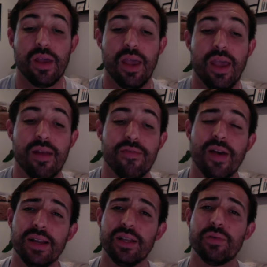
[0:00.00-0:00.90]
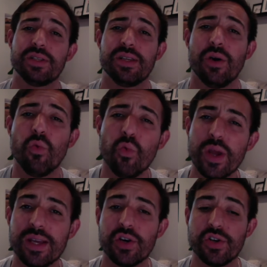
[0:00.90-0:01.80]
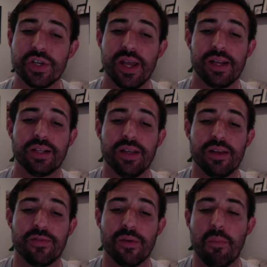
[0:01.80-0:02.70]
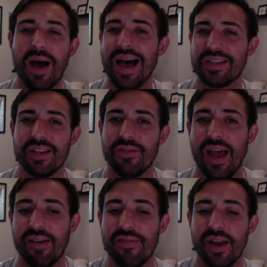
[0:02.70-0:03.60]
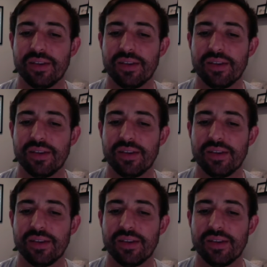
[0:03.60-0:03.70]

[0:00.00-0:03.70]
And finally, we see a weaker genetic link for positive affect,